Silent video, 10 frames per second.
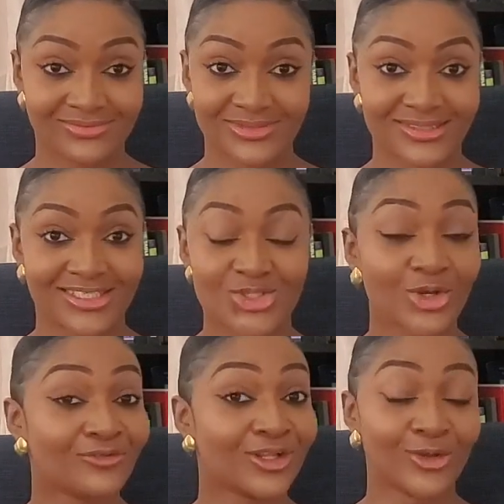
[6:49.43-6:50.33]
the joy
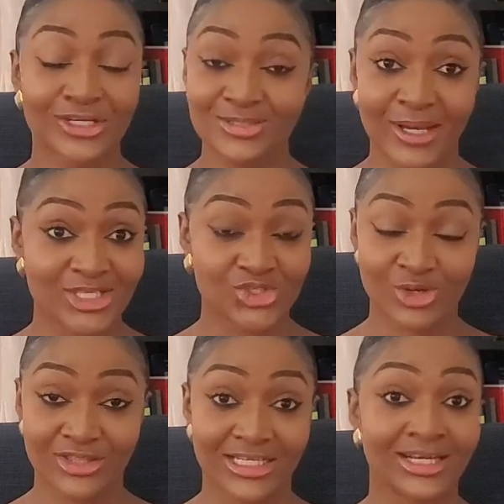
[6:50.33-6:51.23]
of the Lord is my
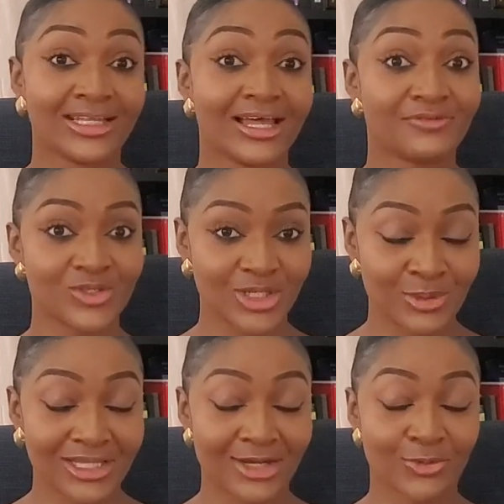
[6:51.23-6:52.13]
strength, and I love to keep
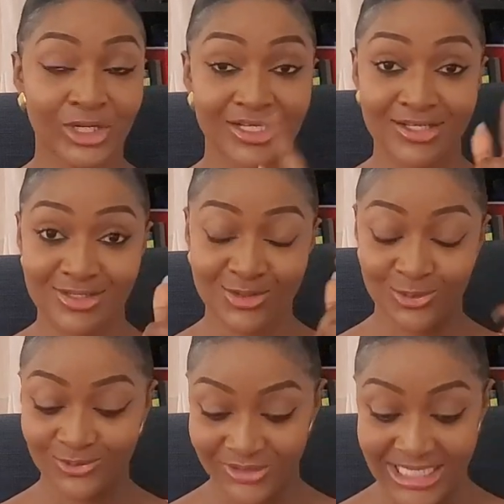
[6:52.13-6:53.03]
it that way.
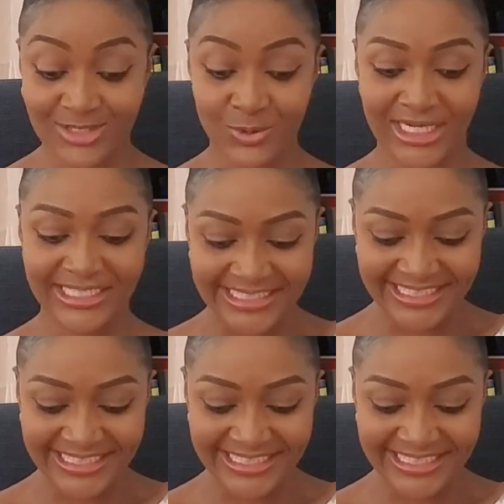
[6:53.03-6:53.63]
So that's why.